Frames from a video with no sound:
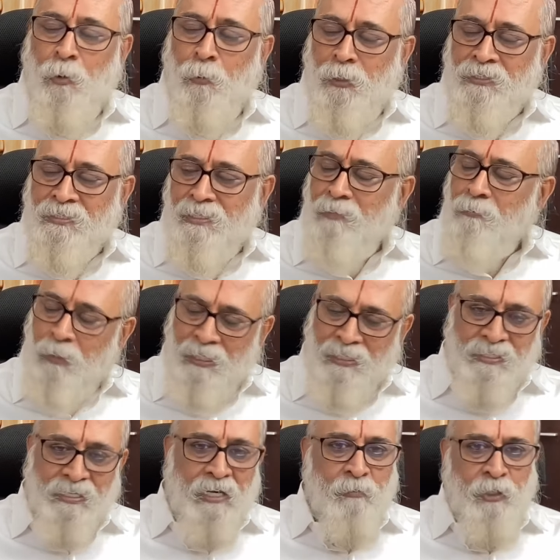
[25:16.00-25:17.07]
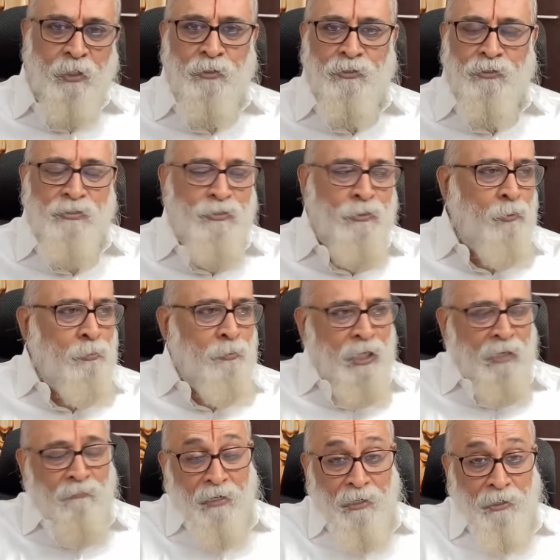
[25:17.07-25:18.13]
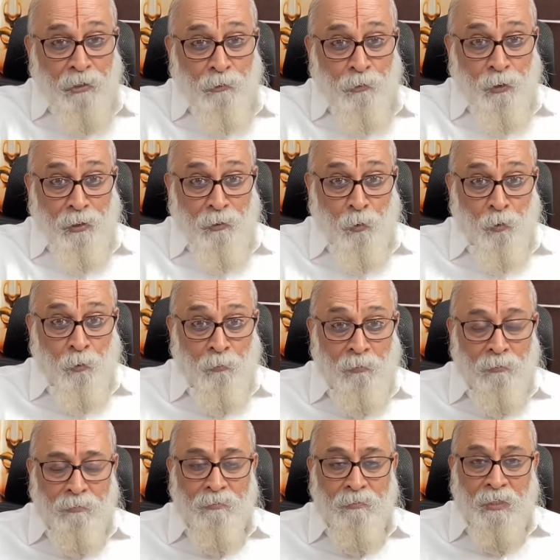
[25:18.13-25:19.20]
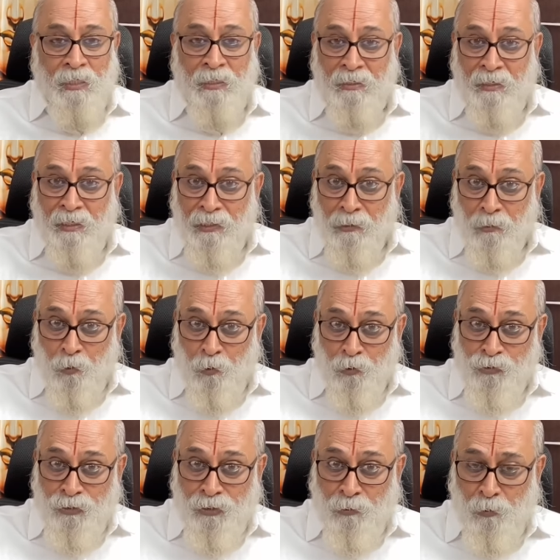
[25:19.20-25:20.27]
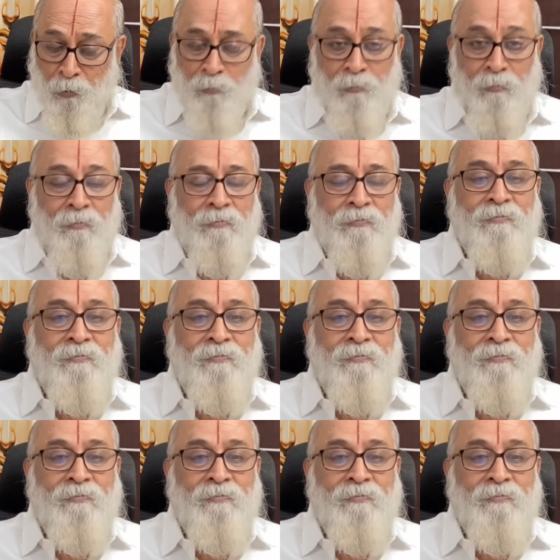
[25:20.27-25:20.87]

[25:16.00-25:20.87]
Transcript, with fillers: Tilopa said, please come into this room. They went into a room and he closed the room.